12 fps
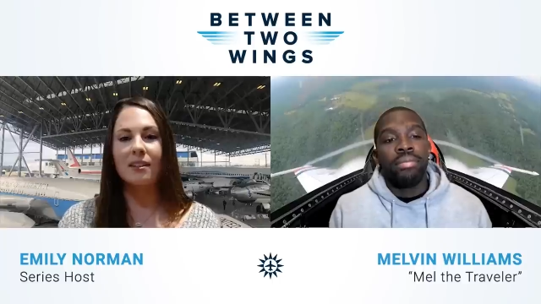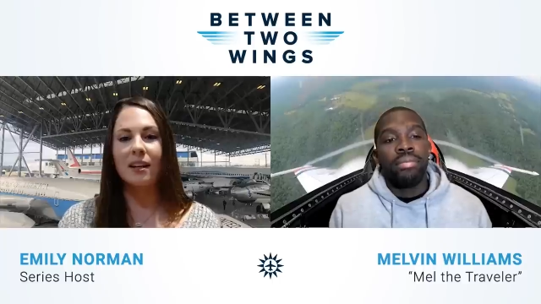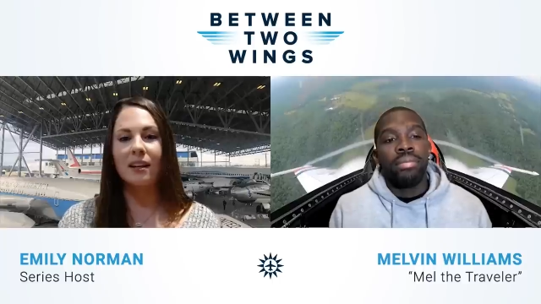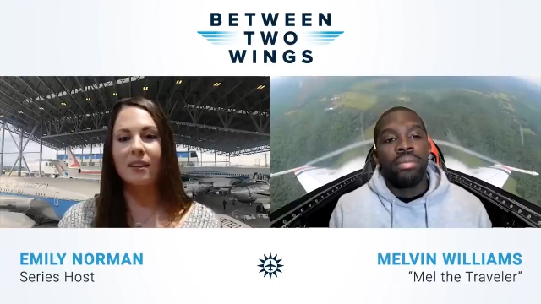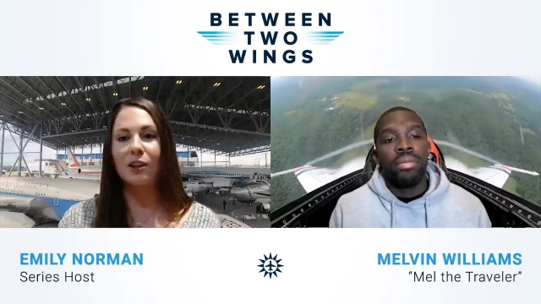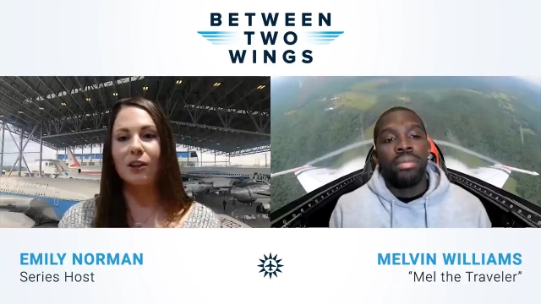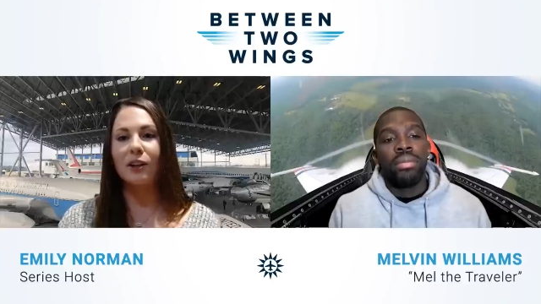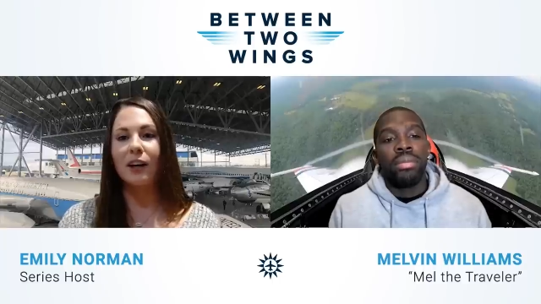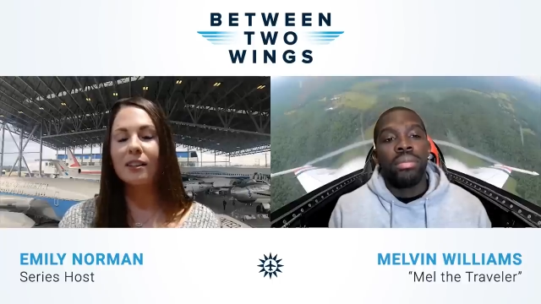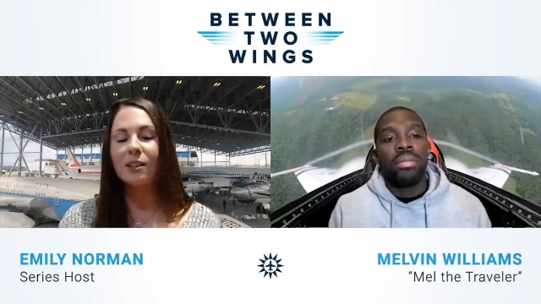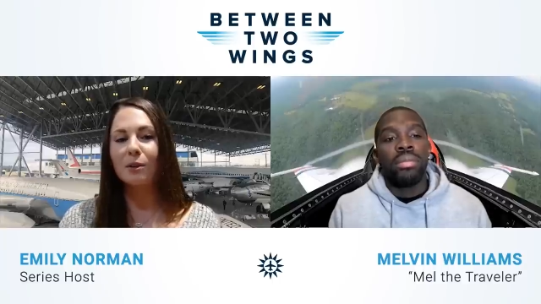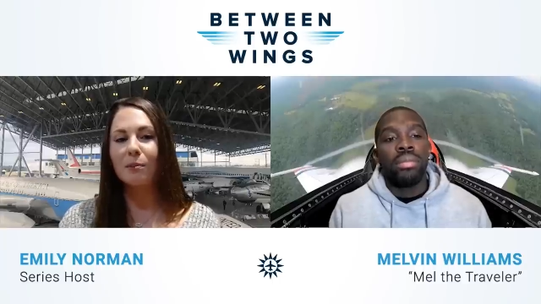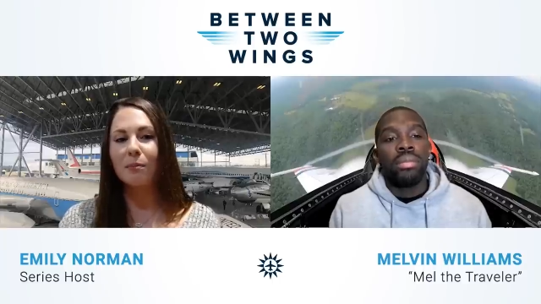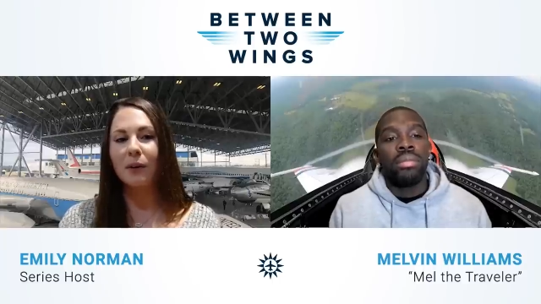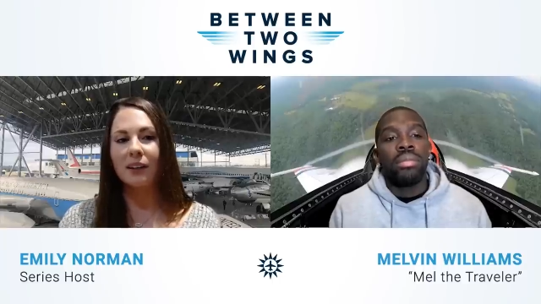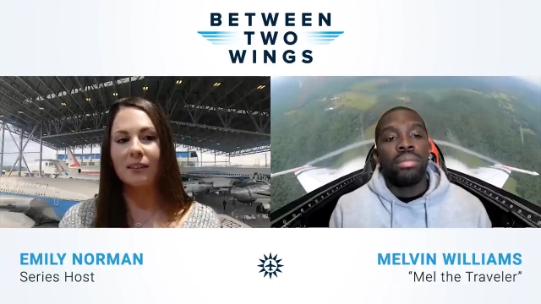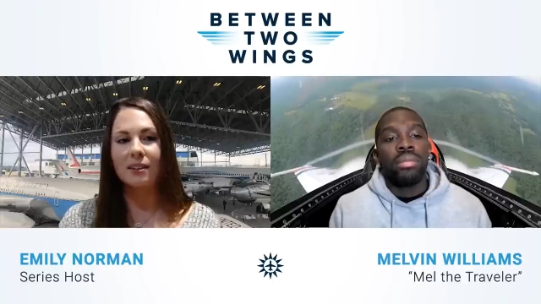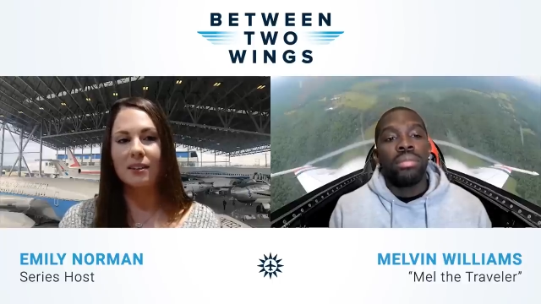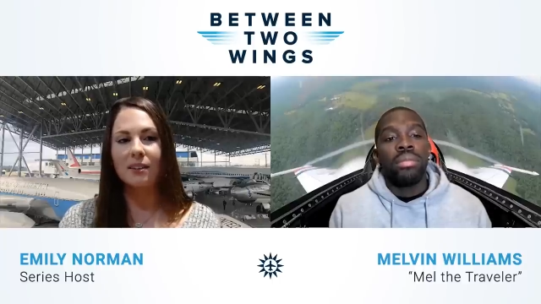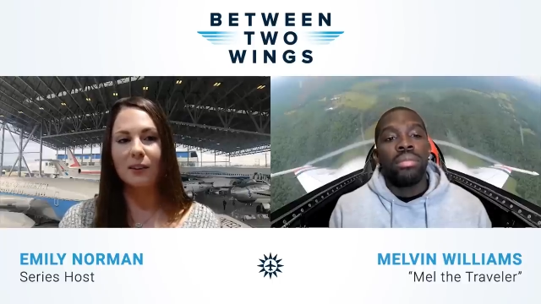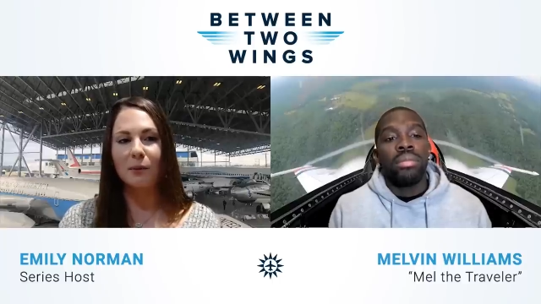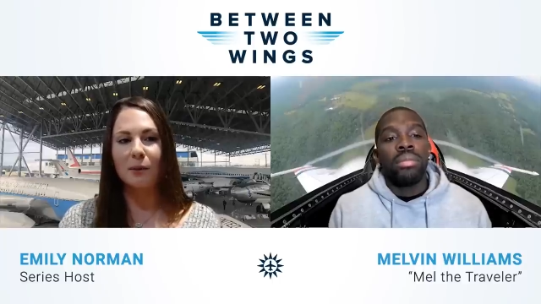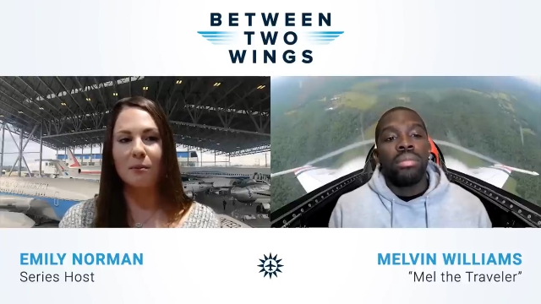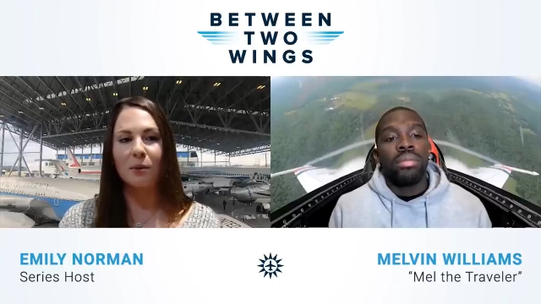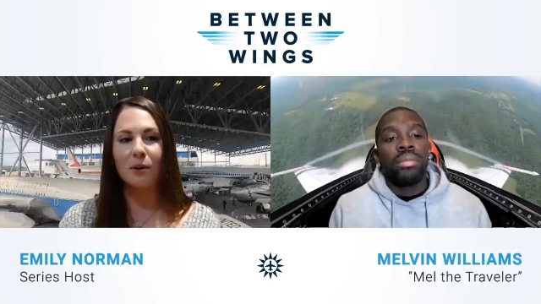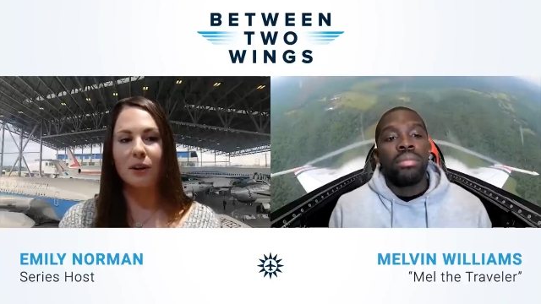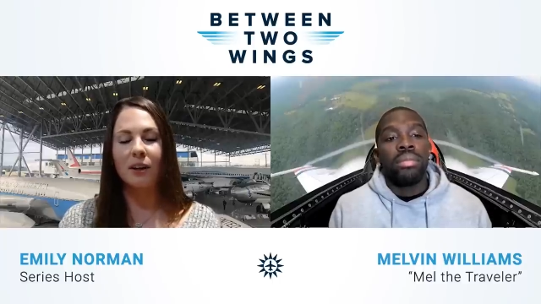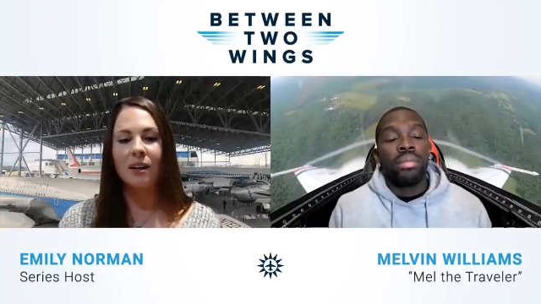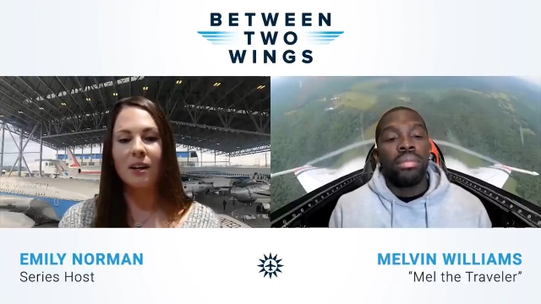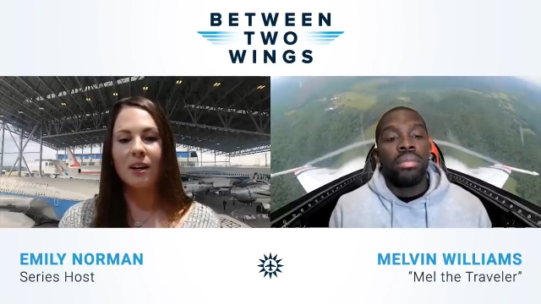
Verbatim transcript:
Speaker 1: and interacting with pilots a little bit more,